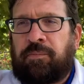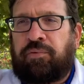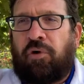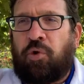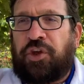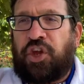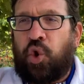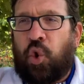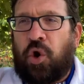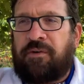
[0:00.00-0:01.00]

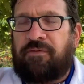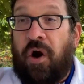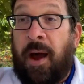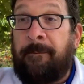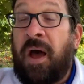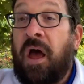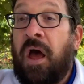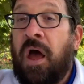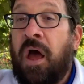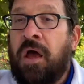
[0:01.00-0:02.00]
procured from,
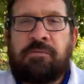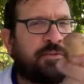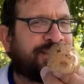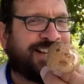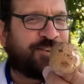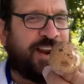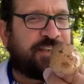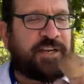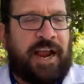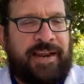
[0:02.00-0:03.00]
that's right,
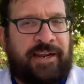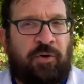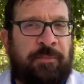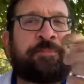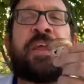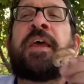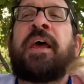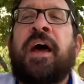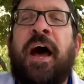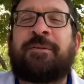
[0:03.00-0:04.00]
Giant Eagle.
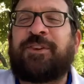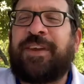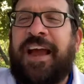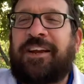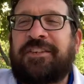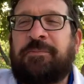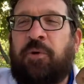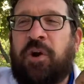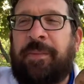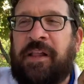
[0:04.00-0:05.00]
So yeah, I got some
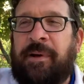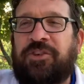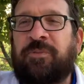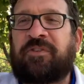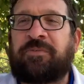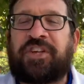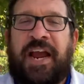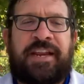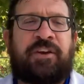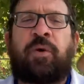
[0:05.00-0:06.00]
portobello mushrooms from
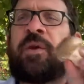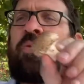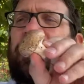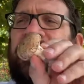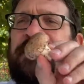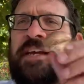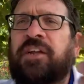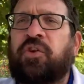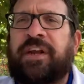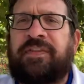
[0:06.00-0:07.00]
Giant Eagle, and we're going to take a
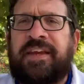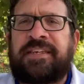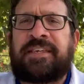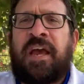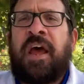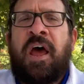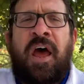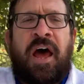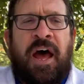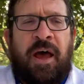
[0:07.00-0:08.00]
look at these.
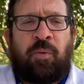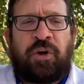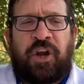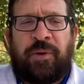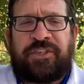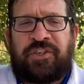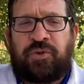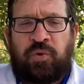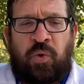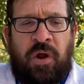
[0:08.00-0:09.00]
We're going
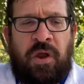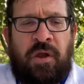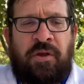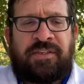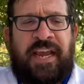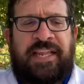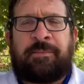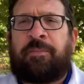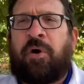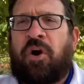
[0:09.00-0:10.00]
to take them
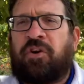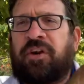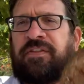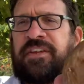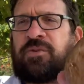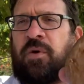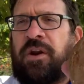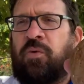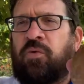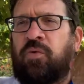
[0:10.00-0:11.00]
apart. Look at this
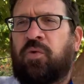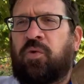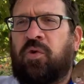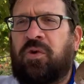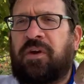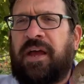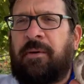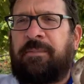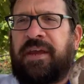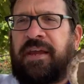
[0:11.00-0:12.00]
one. Ooh, look how
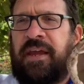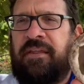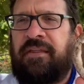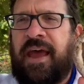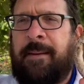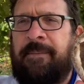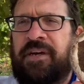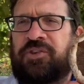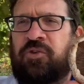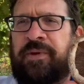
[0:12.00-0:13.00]
big that
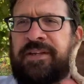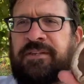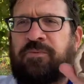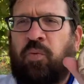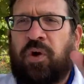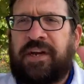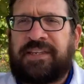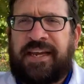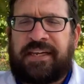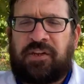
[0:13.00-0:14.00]
mushroom is. We're going to
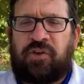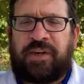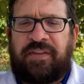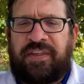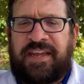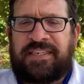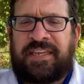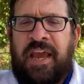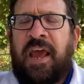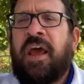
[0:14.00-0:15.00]
take a look at these
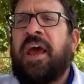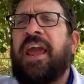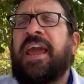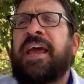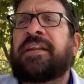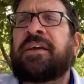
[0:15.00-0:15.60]
and